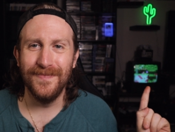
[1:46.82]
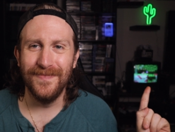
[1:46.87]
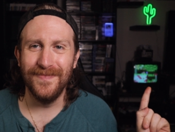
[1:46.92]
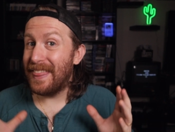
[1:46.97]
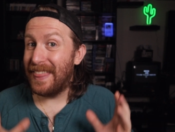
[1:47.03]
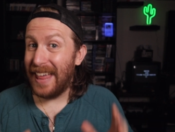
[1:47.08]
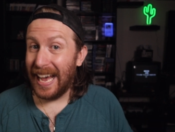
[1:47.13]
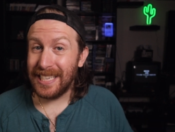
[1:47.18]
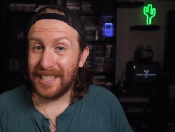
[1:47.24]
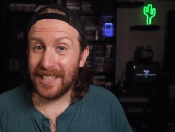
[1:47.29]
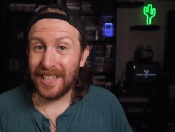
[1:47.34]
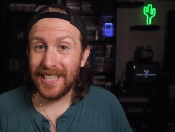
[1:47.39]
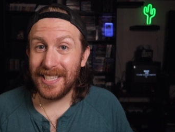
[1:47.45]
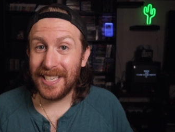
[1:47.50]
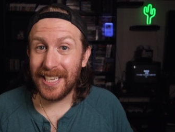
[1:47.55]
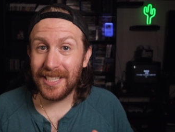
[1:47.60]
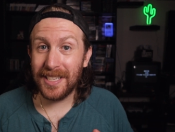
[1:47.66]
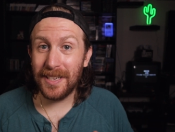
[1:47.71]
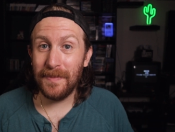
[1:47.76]
That's the
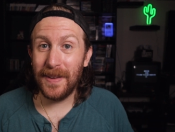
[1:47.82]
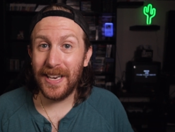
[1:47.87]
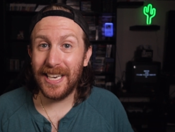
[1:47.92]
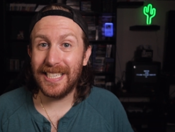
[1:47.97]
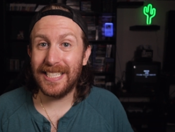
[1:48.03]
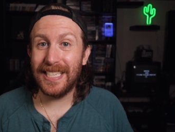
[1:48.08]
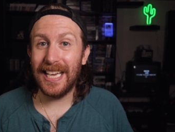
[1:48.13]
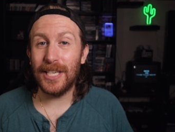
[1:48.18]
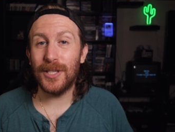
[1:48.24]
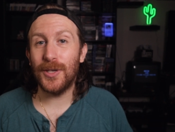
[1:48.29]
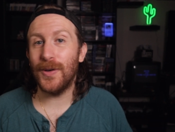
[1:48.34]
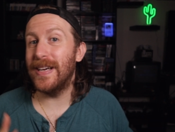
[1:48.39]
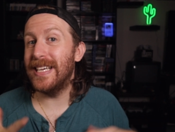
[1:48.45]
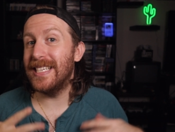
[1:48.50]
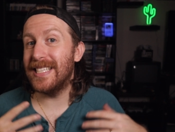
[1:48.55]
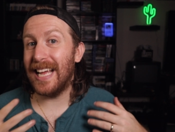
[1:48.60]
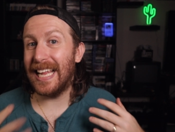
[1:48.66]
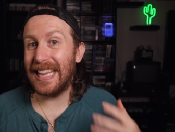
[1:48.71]
system and accessories.